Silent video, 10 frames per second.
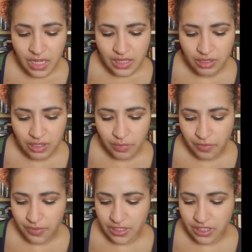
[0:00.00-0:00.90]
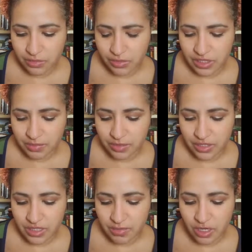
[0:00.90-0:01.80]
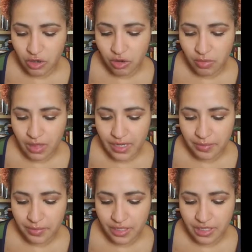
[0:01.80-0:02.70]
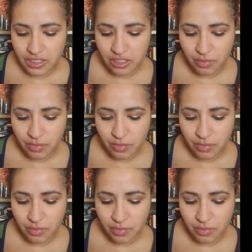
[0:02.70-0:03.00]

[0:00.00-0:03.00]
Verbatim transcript: The only profession which appears to be noble and appealing to the